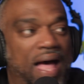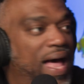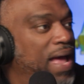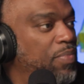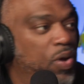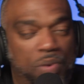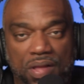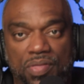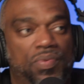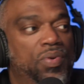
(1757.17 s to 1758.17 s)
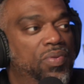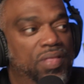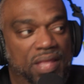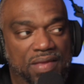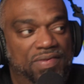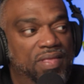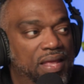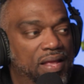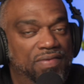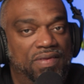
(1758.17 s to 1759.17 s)
I'm going through these
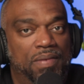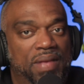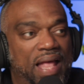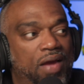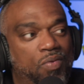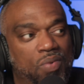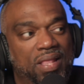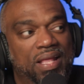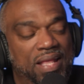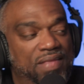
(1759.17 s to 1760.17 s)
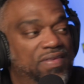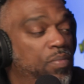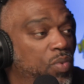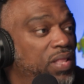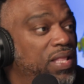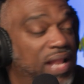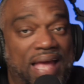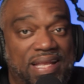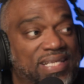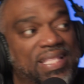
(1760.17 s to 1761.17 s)
things. I mean, I really need someone that I
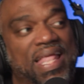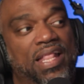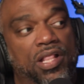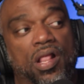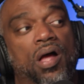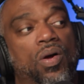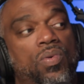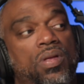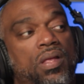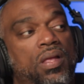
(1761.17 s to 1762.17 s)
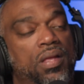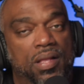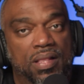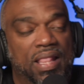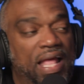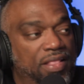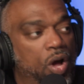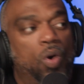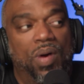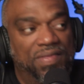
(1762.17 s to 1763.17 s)
can just let know
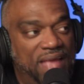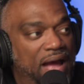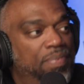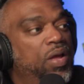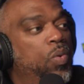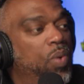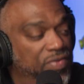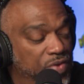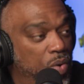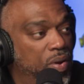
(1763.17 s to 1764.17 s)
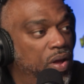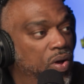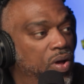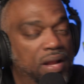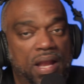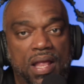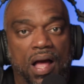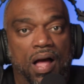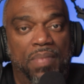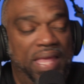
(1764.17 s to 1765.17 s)
what's happening, what's going on.
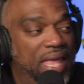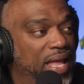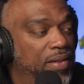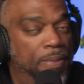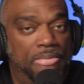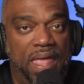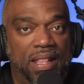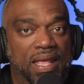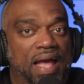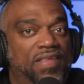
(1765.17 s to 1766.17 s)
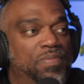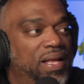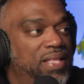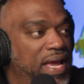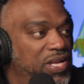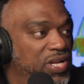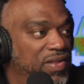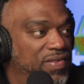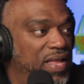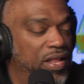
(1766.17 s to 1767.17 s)
Again, And the expectation
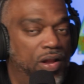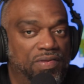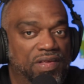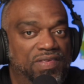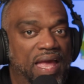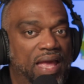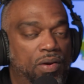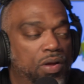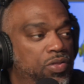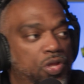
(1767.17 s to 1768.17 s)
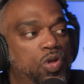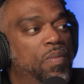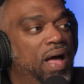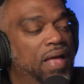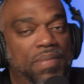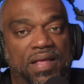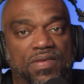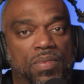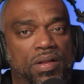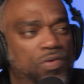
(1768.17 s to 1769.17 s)
is, just saying, do you mind being
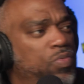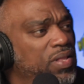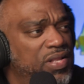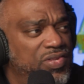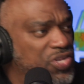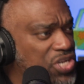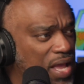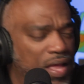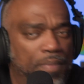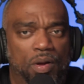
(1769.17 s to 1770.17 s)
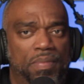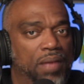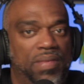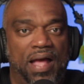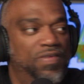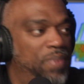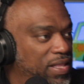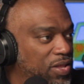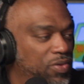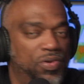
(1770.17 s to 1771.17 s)
someone who's willing just to check up on me? I'm not
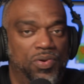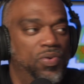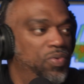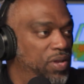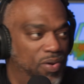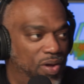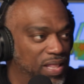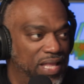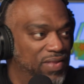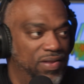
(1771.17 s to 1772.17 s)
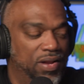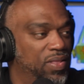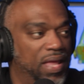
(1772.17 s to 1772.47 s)
expecting you to do, all these, send